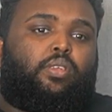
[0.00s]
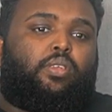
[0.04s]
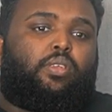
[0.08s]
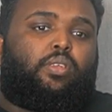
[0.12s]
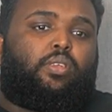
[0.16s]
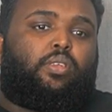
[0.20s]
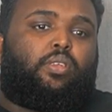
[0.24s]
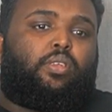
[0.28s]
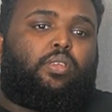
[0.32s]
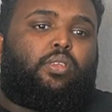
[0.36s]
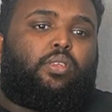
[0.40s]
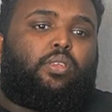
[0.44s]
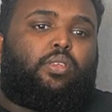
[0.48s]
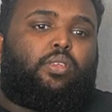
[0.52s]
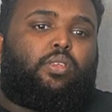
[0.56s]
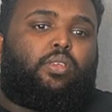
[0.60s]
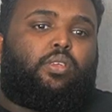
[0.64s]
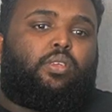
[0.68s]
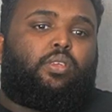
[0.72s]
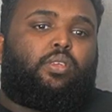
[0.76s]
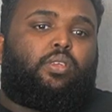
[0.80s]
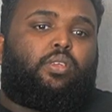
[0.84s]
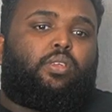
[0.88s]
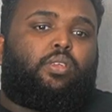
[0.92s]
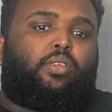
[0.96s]

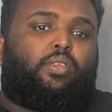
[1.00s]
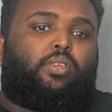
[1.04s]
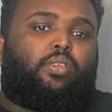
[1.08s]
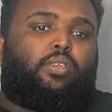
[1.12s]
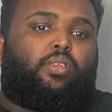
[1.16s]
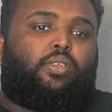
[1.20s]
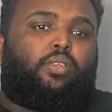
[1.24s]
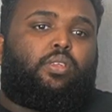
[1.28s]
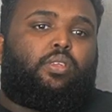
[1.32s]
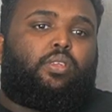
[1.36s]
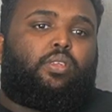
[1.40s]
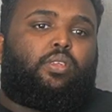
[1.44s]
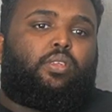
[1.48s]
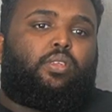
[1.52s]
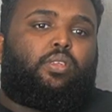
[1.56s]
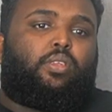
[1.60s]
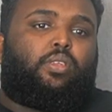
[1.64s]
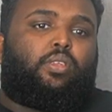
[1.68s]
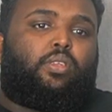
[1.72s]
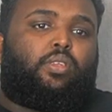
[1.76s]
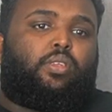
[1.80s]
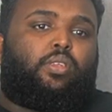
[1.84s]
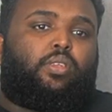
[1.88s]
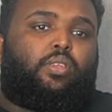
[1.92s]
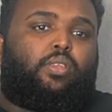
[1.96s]

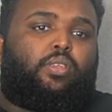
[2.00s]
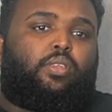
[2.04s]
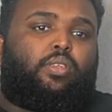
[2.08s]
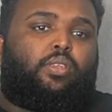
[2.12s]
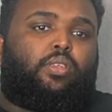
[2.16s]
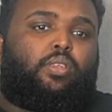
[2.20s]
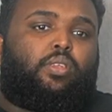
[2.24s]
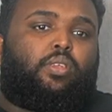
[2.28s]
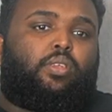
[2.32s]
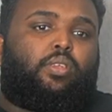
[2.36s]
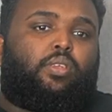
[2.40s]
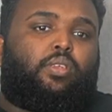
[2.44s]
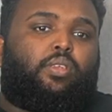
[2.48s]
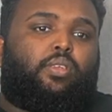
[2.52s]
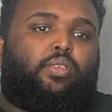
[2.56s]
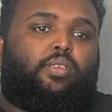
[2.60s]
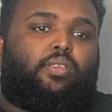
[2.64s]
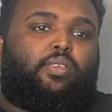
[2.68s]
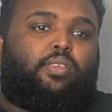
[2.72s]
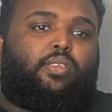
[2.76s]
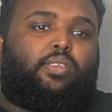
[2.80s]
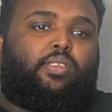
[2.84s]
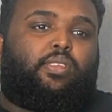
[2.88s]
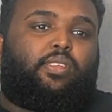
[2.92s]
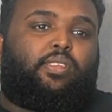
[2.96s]

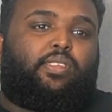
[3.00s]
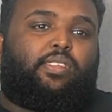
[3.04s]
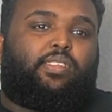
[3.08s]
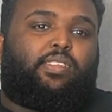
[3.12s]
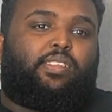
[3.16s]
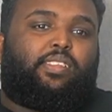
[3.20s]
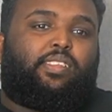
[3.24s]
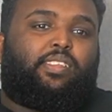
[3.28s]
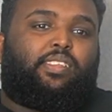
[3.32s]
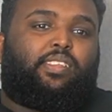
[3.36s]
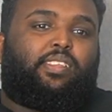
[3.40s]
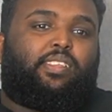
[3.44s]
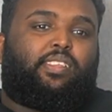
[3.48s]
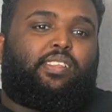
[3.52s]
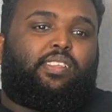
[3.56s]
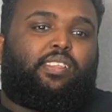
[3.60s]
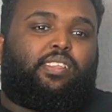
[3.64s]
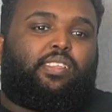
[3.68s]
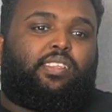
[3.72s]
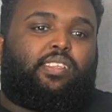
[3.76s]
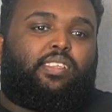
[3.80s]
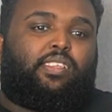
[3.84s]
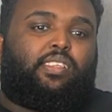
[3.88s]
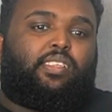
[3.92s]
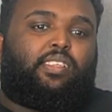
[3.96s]

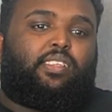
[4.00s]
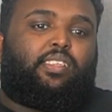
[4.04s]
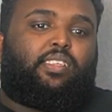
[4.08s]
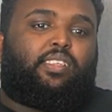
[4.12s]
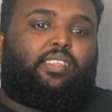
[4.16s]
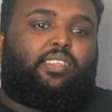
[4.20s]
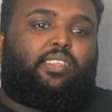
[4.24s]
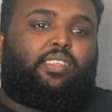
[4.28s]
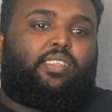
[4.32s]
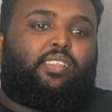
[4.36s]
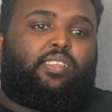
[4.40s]
The person shown says nothing.